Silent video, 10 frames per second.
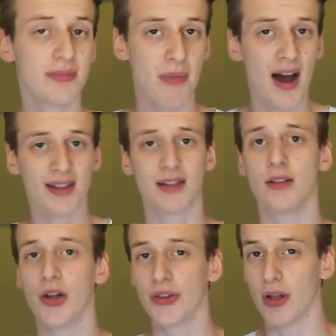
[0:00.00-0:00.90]
might
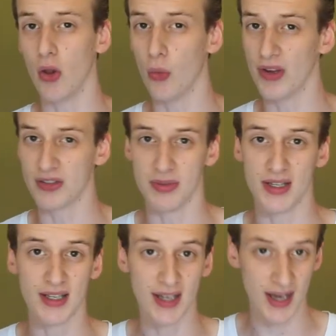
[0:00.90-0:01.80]
not always be
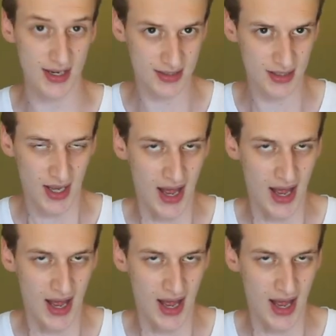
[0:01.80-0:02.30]
the case.